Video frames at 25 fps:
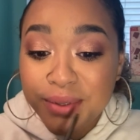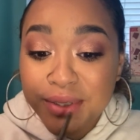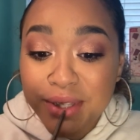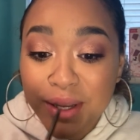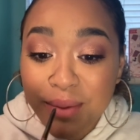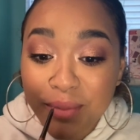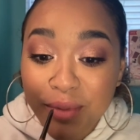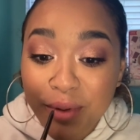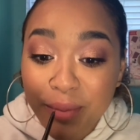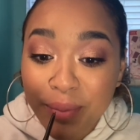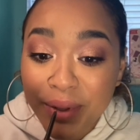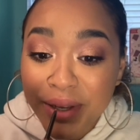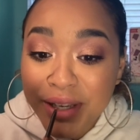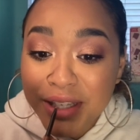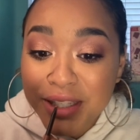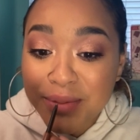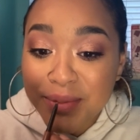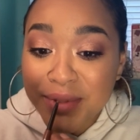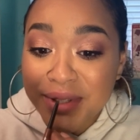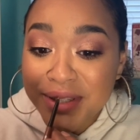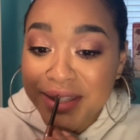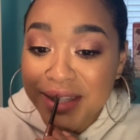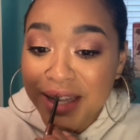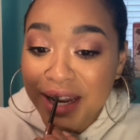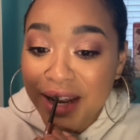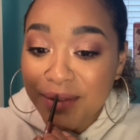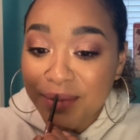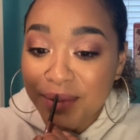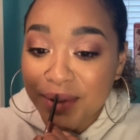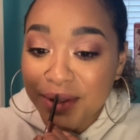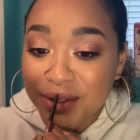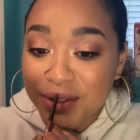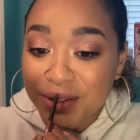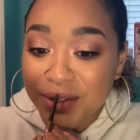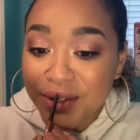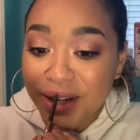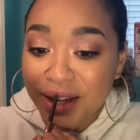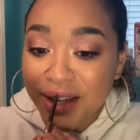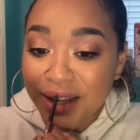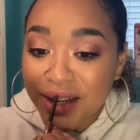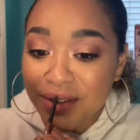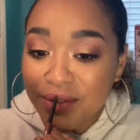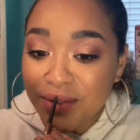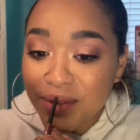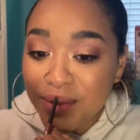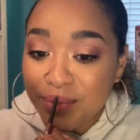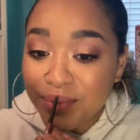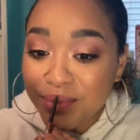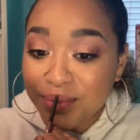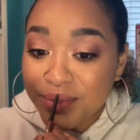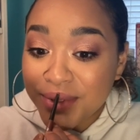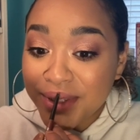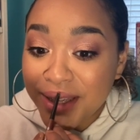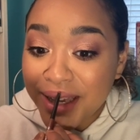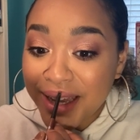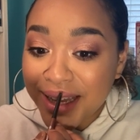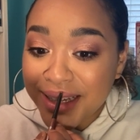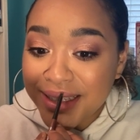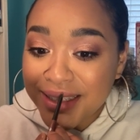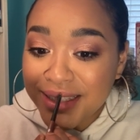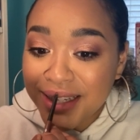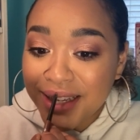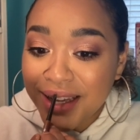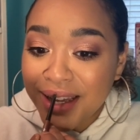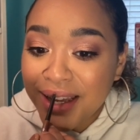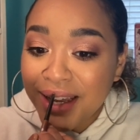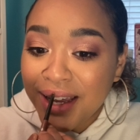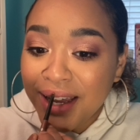some replacements that I've been trying to get.